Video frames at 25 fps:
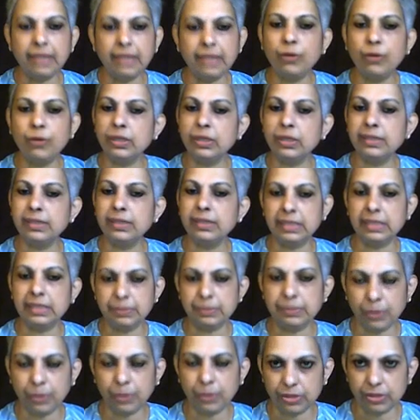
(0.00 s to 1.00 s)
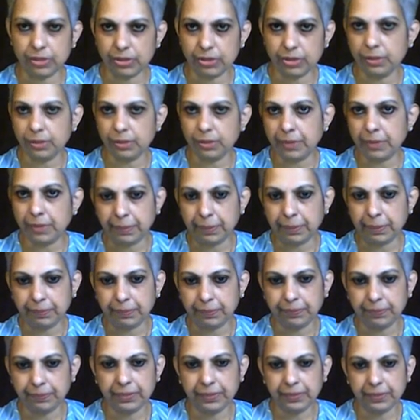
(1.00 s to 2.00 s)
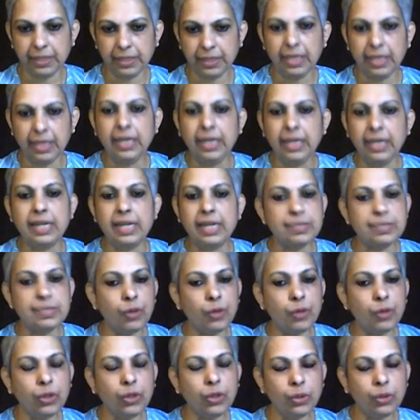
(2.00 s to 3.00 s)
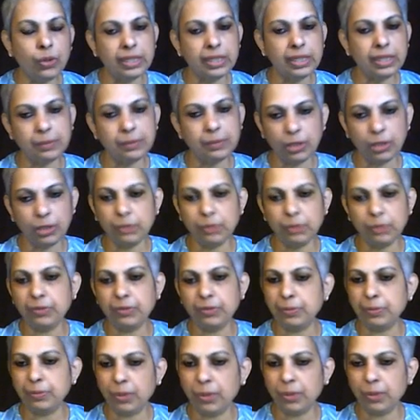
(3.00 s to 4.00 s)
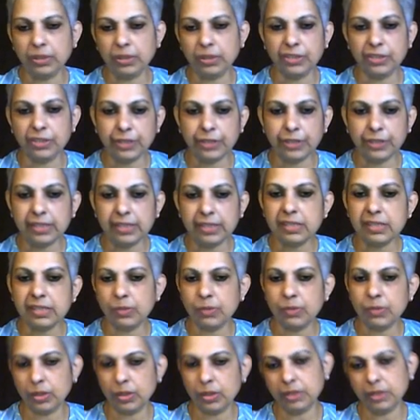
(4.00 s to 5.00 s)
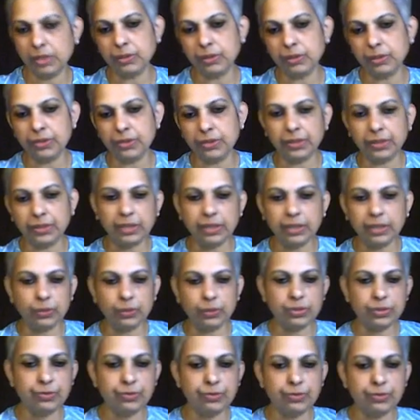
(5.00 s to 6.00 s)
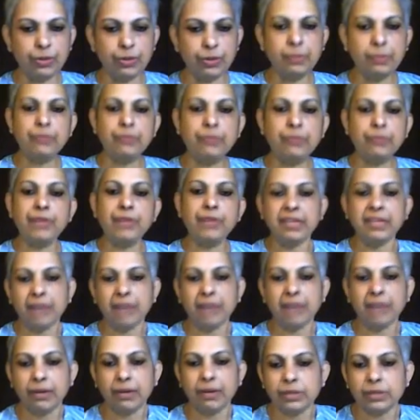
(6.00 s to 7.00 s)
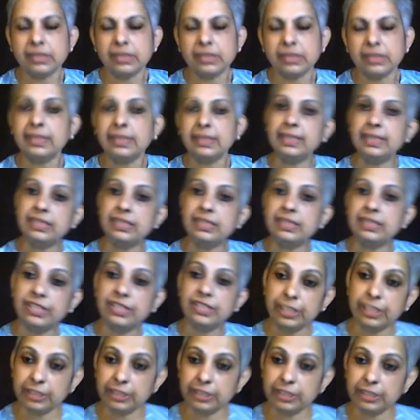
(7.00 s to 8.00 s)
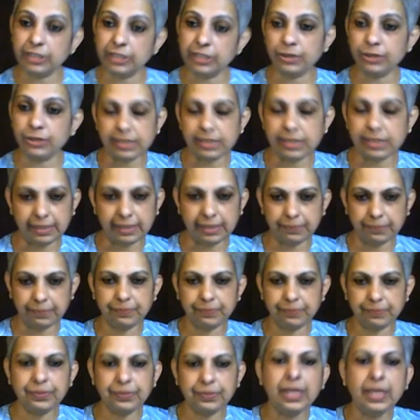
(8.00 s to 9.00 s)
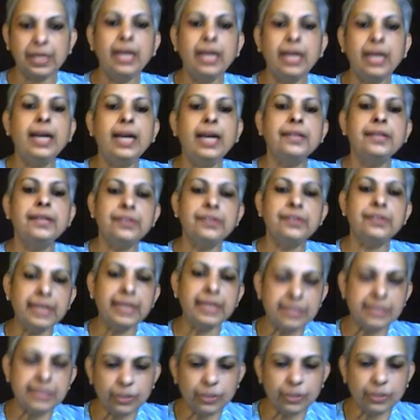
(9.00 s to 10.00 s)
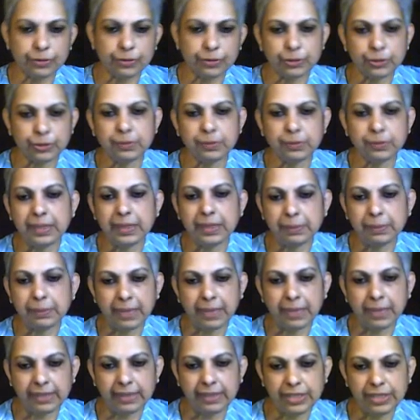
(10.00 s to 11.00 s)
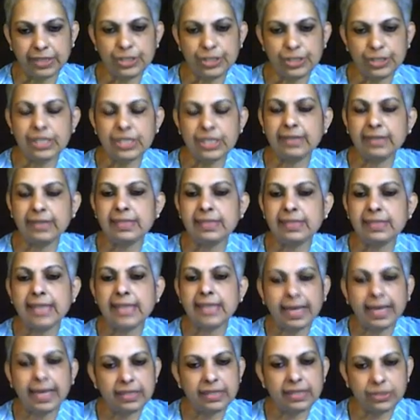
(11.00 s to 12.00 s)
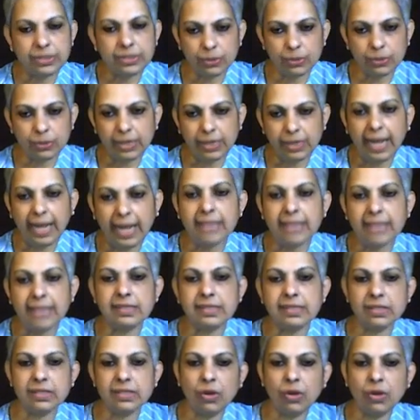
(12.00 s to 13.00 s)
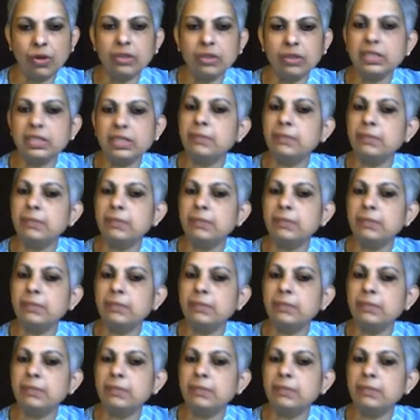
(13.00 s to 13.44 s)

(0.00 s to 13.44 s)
water these pots to the brim. A small hole at the bottom of the pot trickles the water to the tree roots for about 5 hours at least, continuously. The raising of fruit-bearing plantations in this arid zone has its long-term